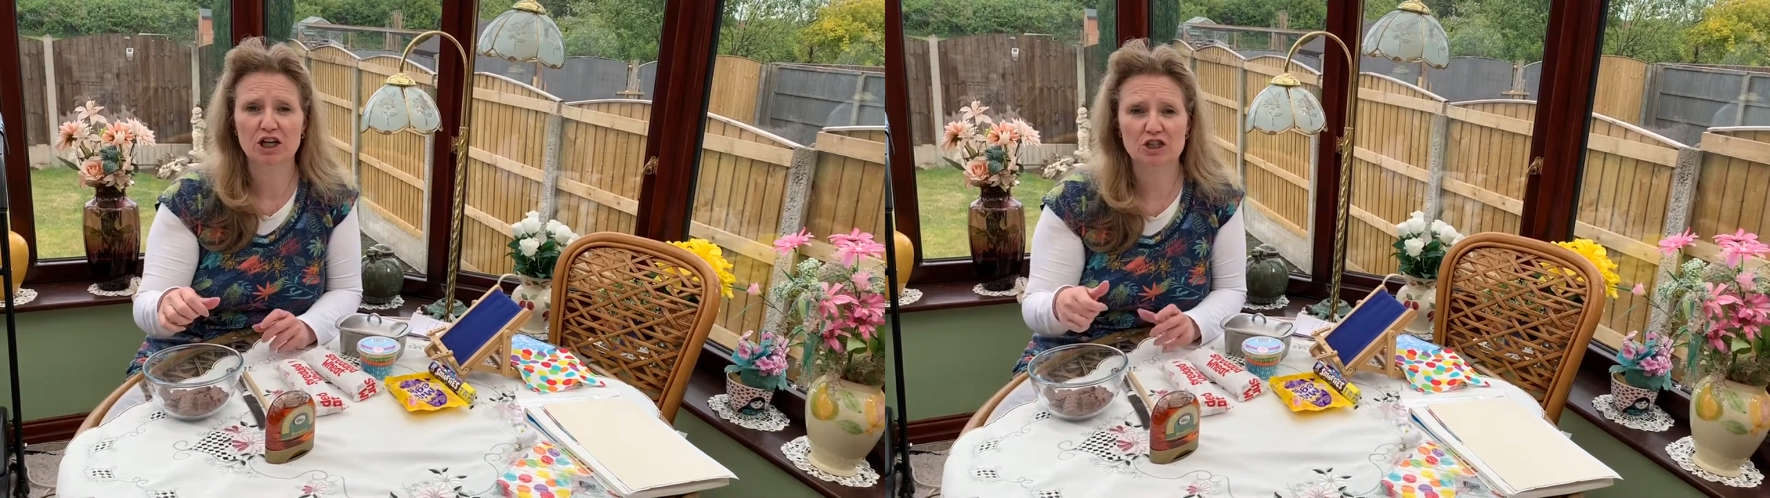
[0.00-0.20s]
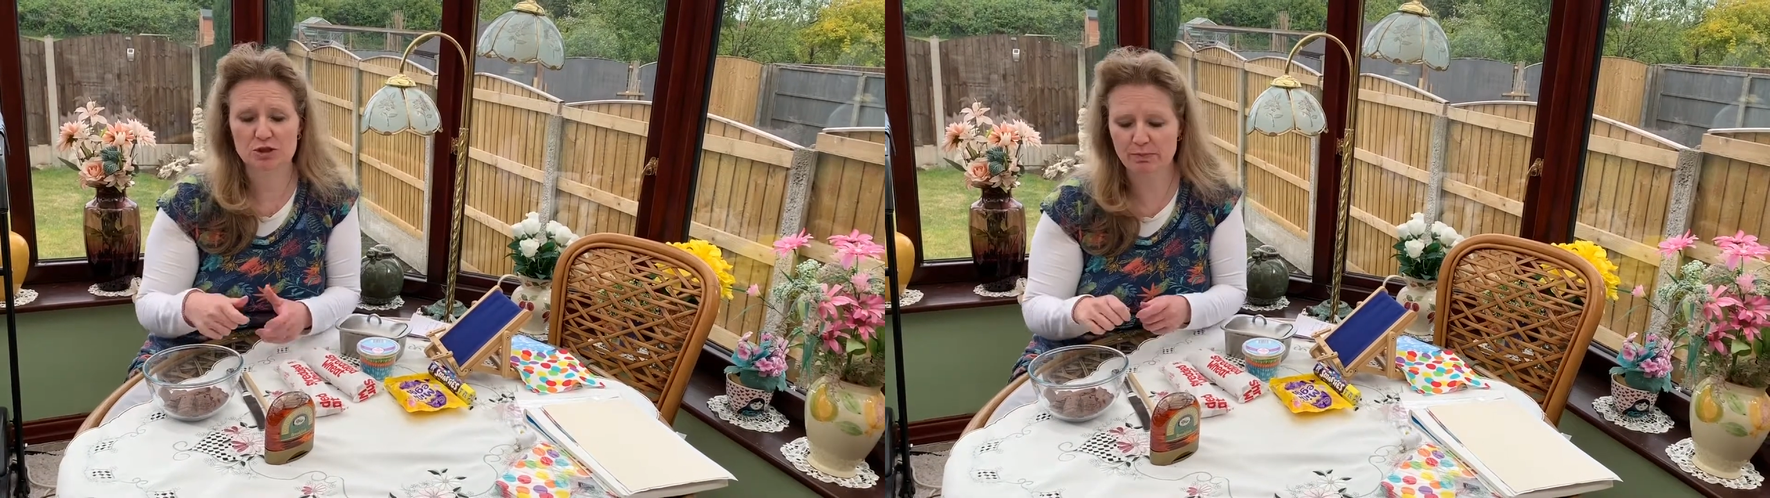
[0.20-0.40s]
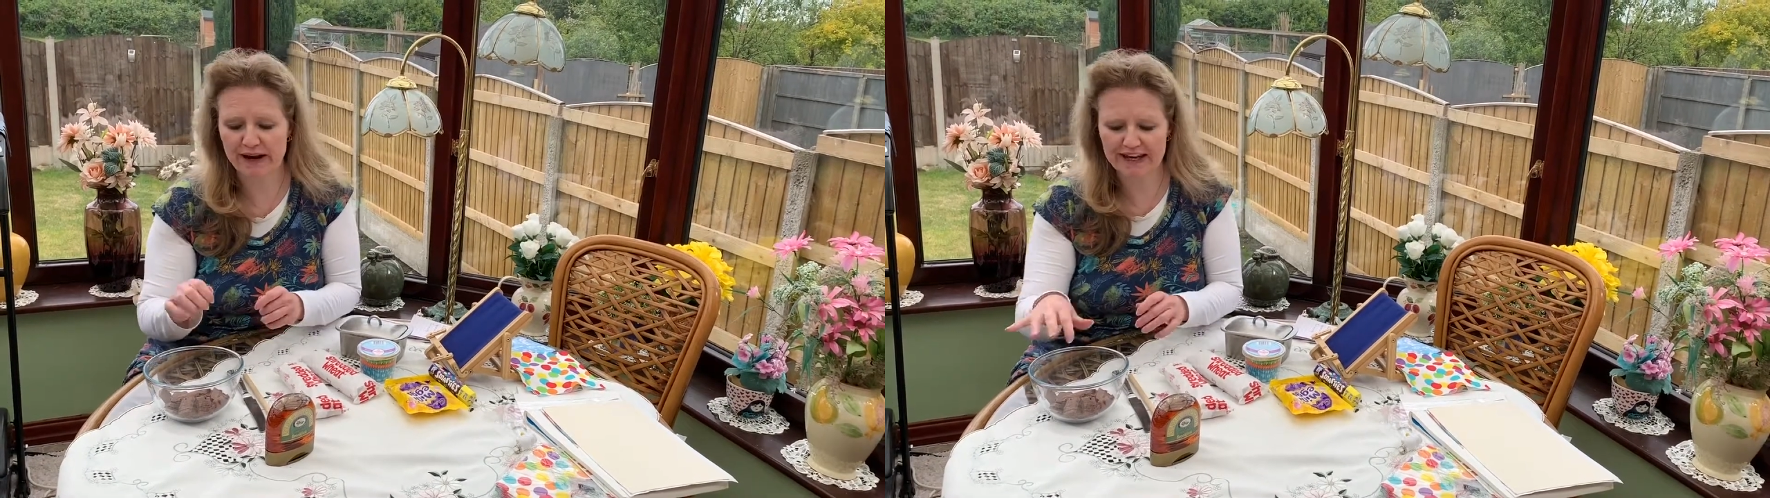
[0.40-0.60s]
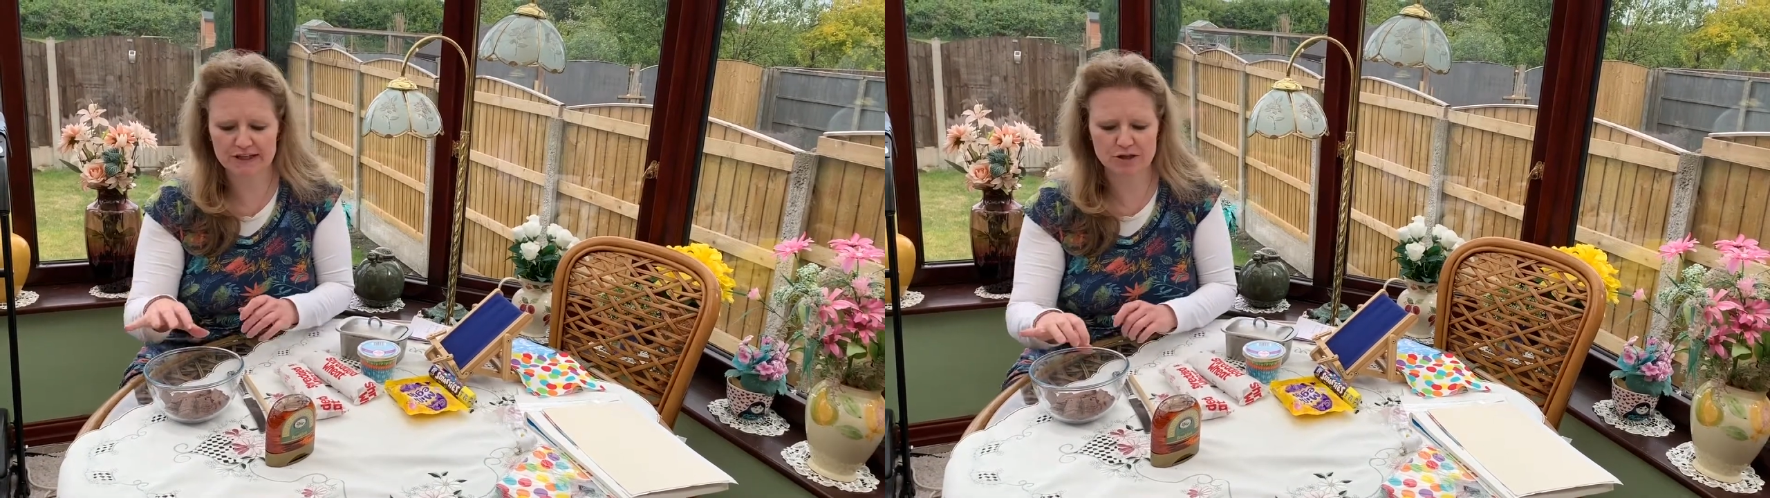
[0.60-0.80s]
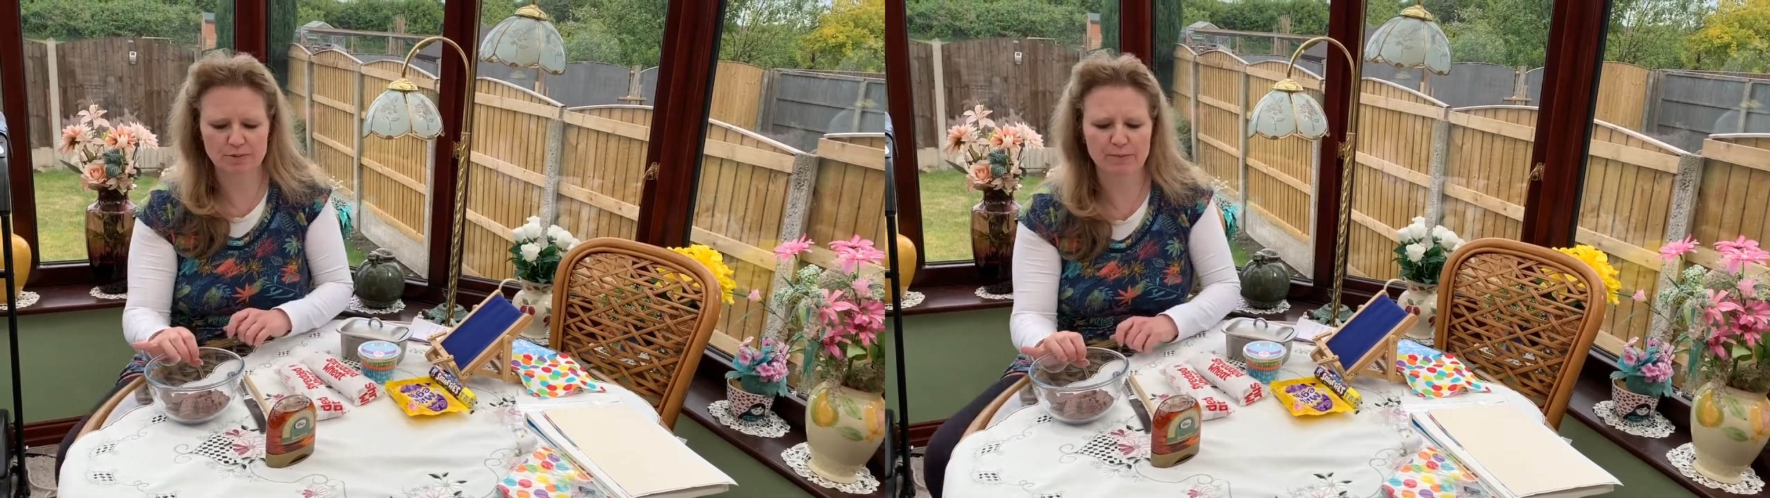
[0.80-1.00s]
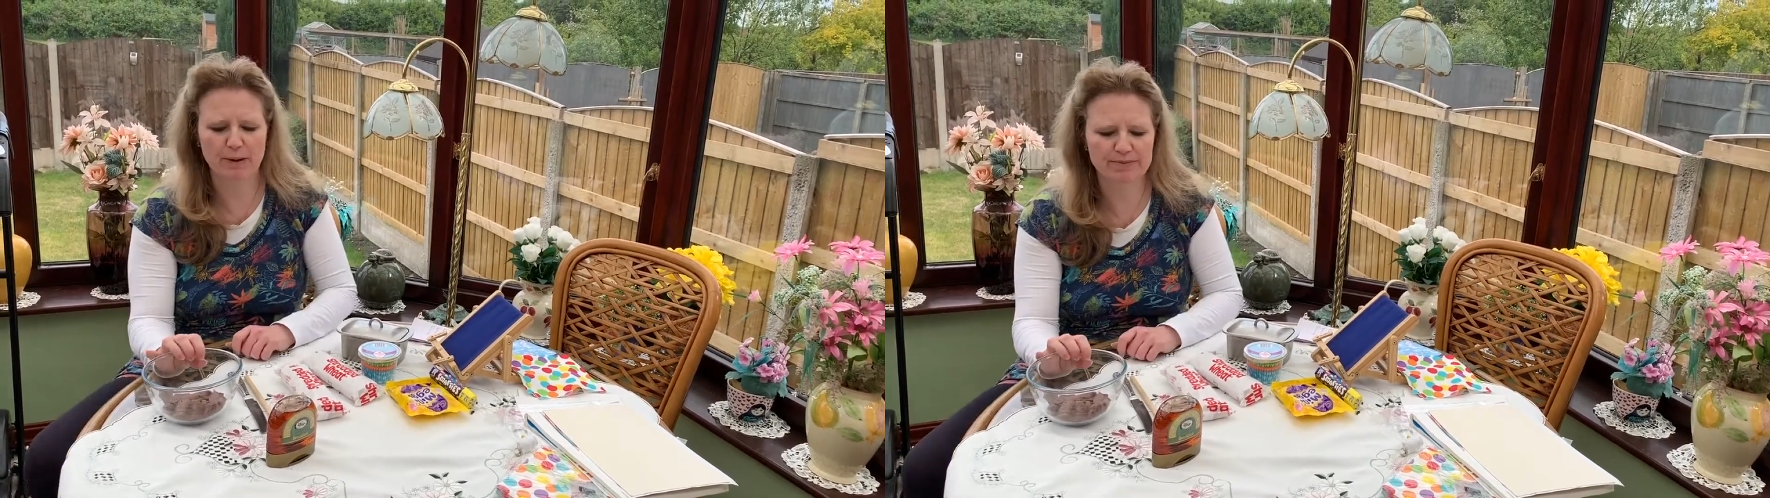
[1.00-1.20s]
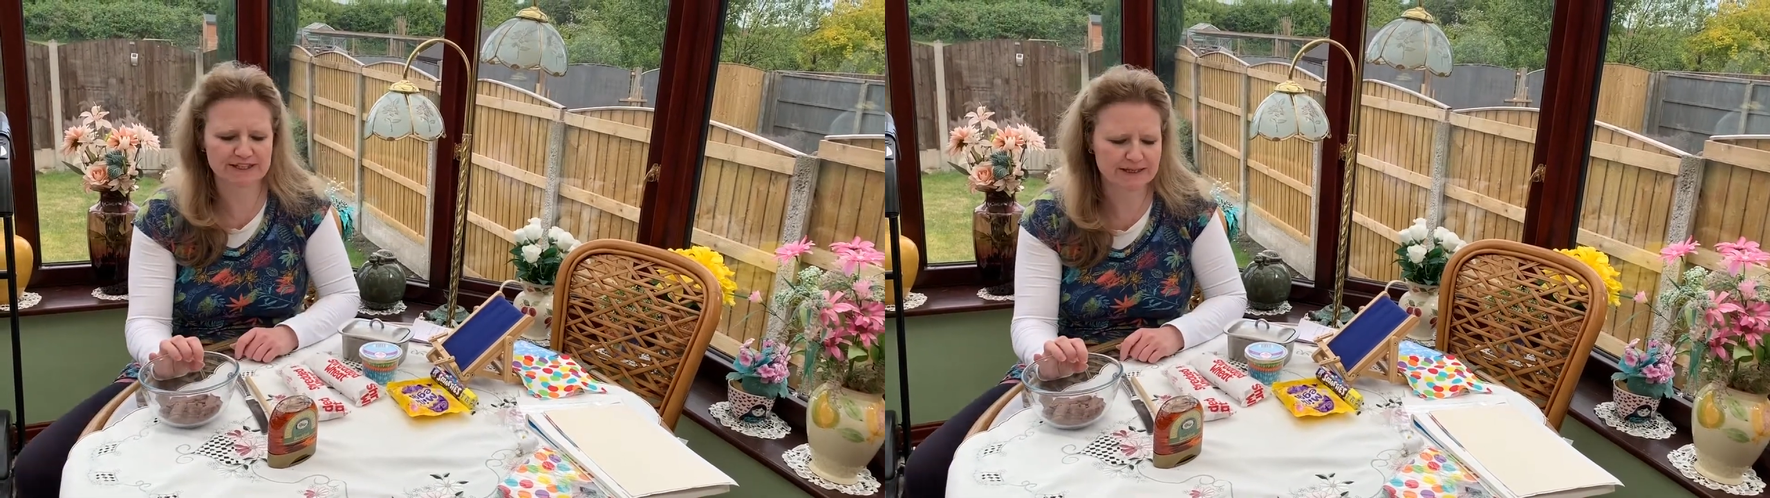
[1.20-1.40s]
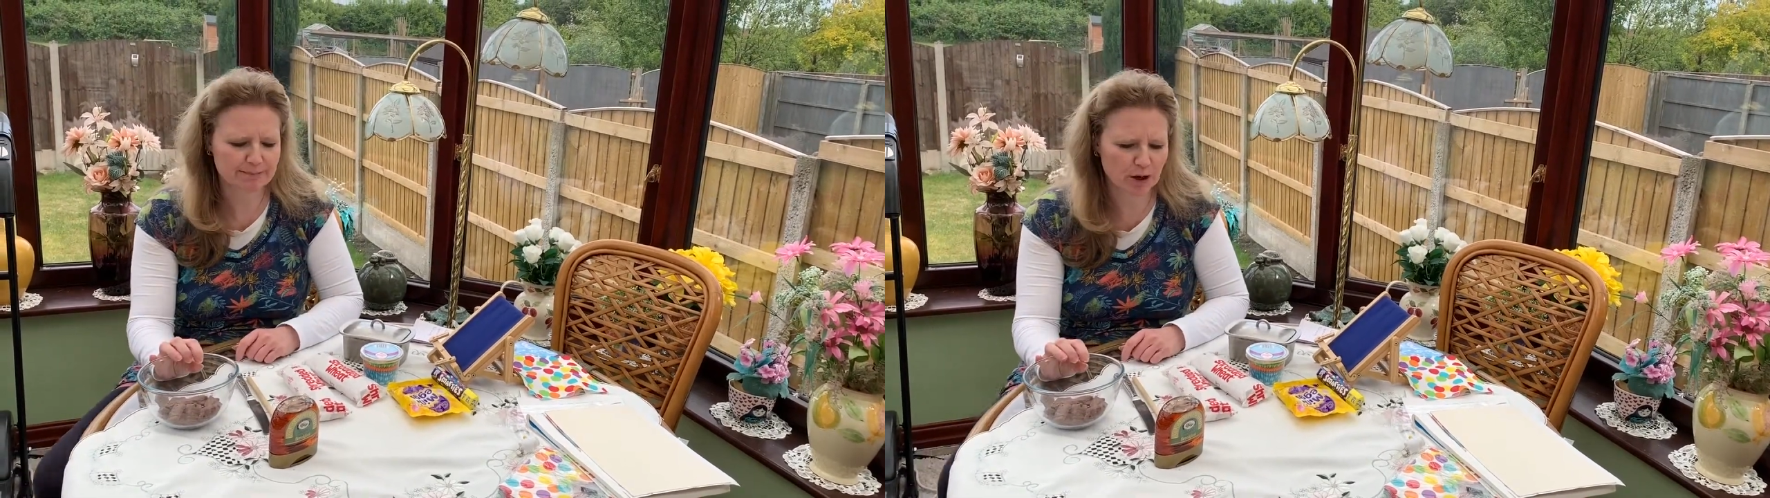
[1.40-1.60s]
Just break it up, pop it
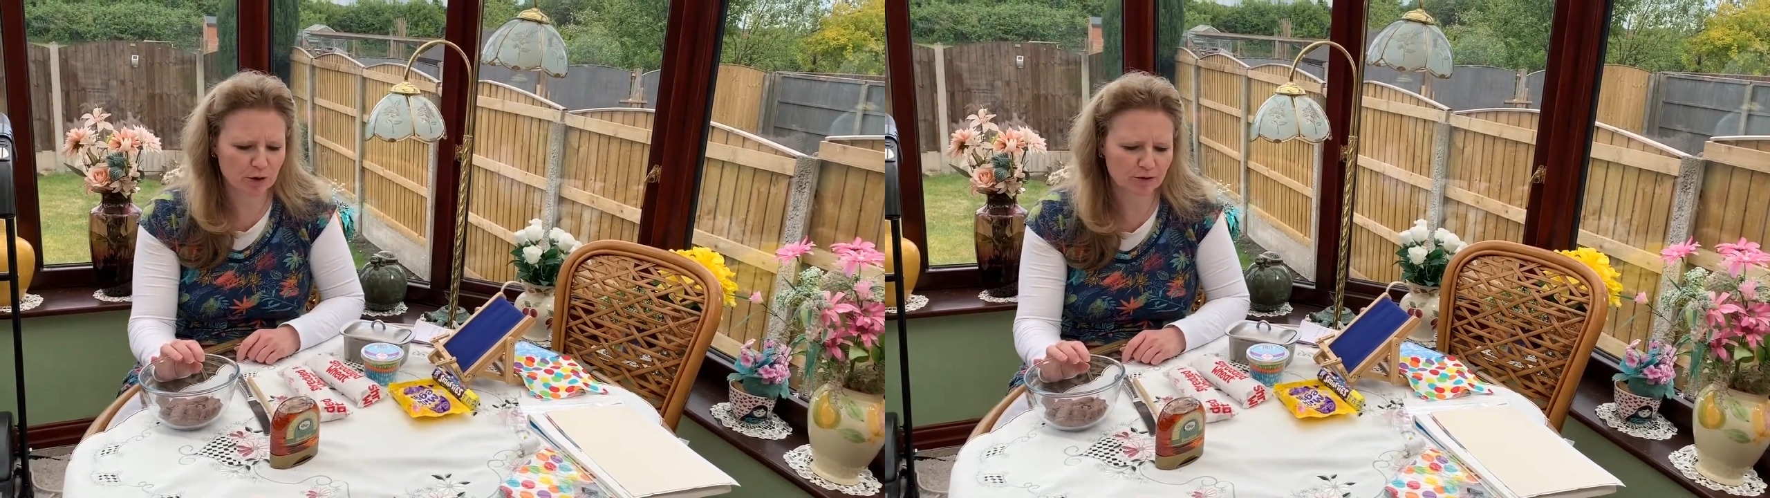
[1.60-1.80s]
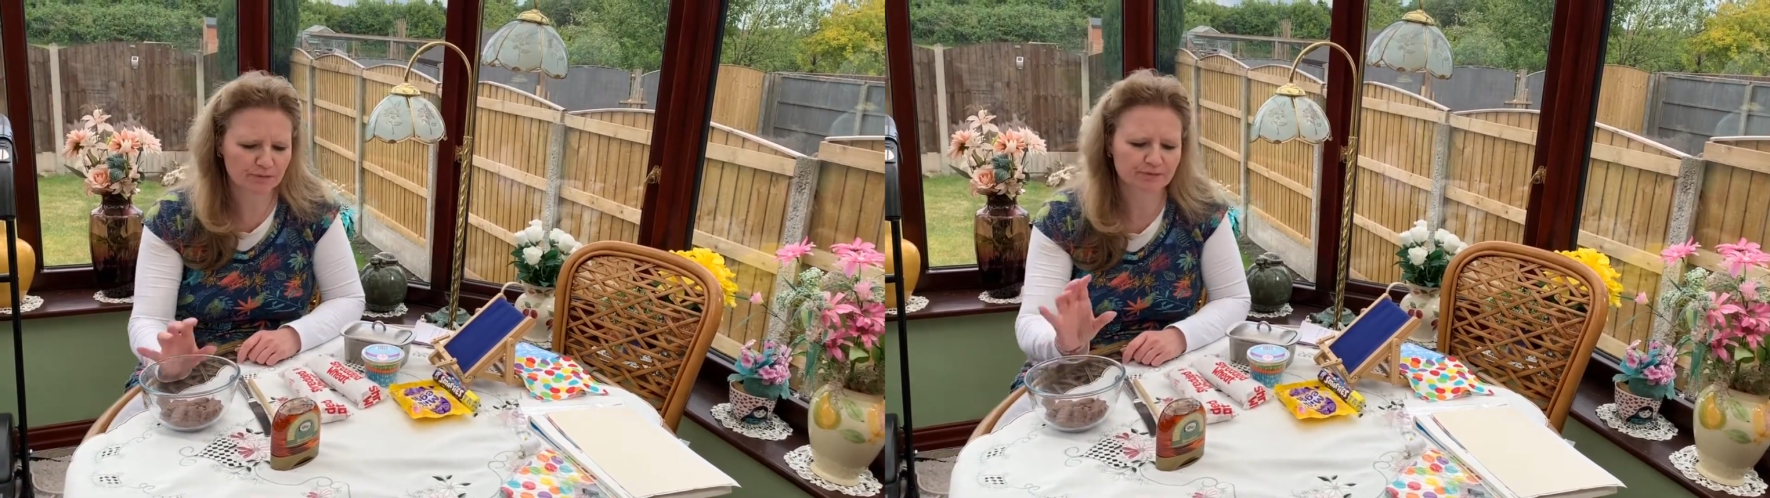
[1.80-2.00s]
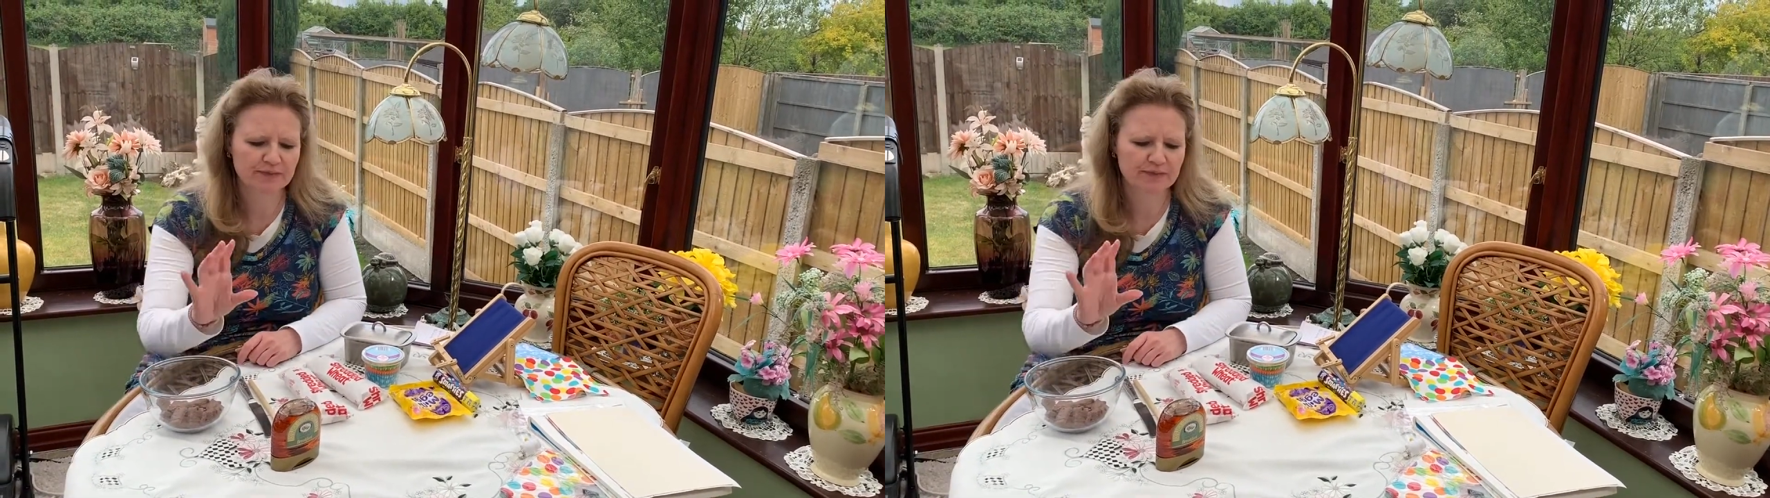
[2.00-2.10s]
in a bowl.